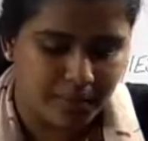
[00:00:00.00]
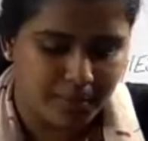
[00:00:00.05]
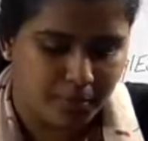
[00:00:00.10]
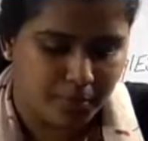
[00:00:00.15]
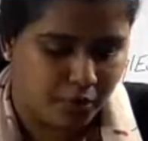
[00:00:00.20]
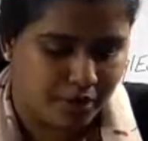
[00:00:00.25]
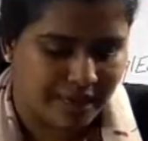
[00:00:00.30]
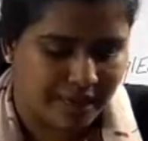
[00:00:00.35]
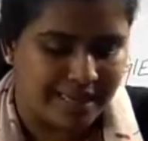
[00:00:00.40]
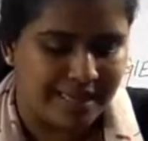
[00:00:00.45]

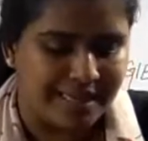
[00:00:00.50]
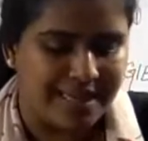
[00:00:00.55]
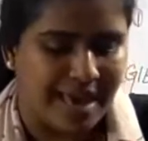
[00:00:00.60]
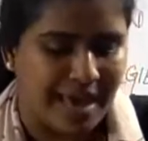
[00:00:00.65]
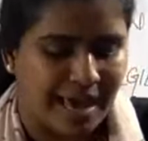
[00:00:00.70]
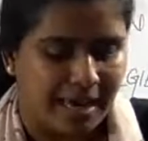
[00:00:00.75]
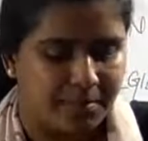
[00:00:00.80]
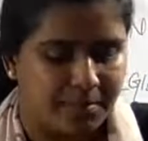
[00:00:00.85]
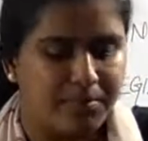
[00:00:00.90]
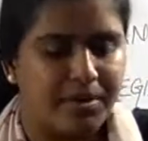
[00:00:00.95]
progeny
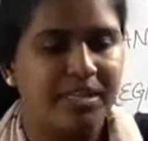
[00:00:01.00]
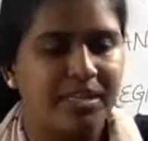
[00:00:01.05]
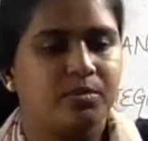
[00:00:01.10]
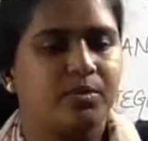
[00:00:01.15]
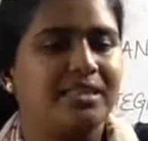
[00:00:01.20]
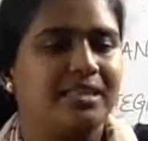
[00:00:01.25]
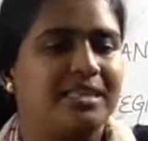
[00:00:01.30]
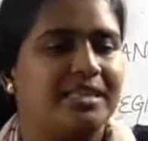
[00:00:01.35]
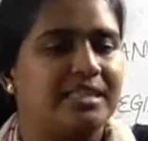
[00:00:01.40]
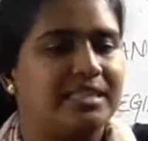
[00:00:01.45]
hybrids
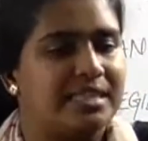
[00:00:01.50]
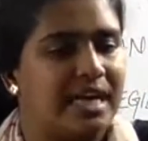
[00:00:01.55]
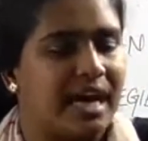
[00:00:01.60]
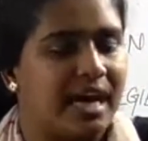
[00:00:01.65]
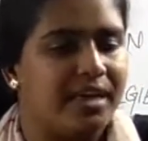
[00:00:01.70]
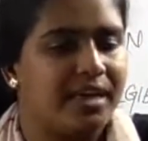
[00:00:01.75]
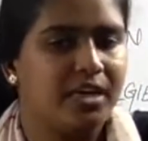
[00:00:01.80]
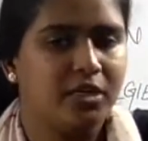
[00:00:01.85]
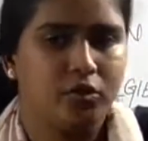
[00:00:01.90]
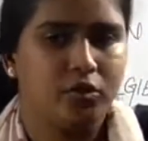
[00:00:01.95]
with
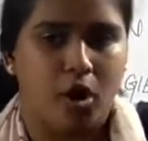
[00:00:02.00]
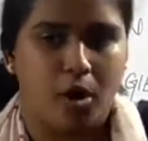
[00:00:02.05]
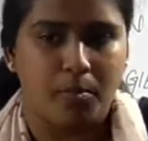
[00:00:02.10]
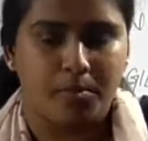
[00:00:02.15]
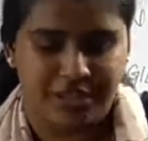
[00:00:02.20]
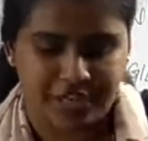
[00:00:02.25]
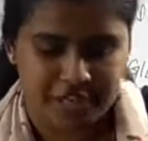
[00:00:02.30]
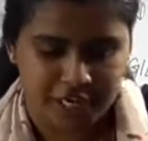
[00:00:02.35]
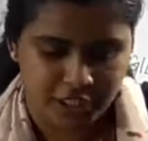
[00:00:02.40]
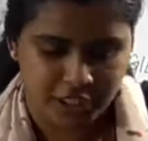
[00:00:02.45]
desired
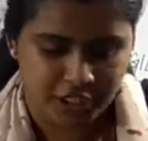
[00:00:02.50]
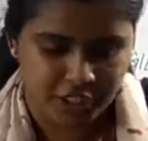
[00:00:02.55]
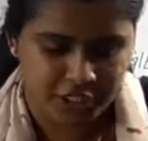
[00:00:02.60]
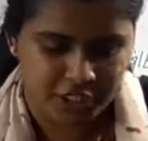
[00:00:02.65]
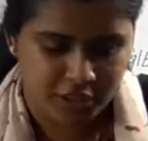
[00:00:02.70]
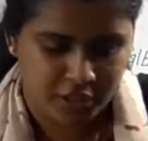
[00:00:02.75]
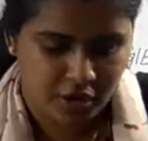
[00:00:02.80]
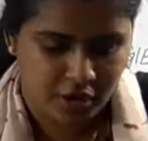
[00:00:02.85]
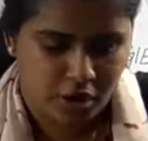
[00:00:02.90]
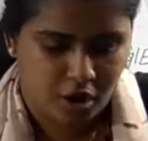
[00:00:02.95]
combination
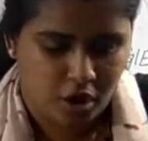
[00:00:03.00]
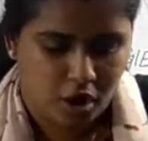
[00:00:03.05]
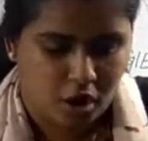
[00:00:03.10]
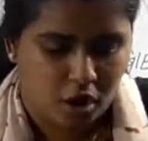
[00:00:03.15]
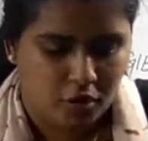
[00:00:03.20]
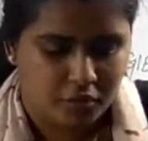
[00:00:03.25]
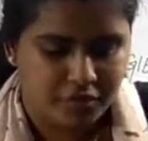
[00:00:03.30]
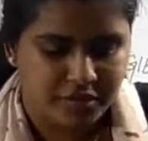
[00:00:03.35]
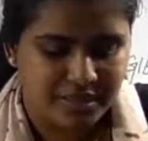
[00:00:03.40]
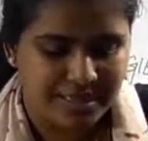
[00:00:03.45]

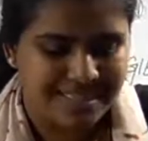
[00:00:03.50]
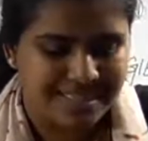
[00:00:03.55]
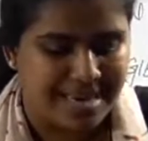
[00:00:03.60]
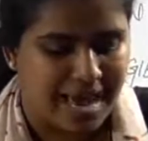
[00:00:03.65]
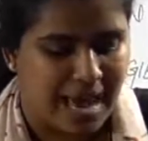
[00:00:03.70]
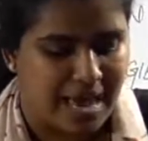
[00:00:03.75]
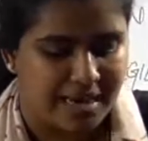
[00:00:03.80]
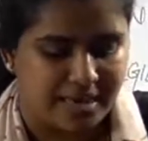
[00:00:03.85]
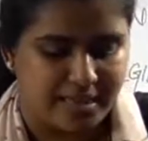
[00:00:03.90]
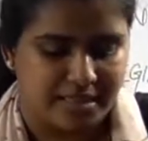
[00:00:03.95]
of the
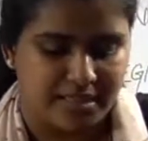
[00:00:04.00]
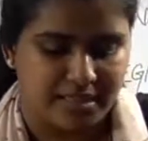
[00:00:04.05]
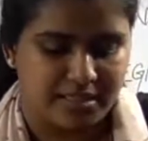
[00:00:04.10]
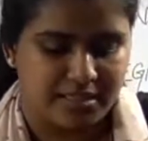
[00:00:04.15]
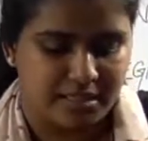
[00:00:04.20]
characters.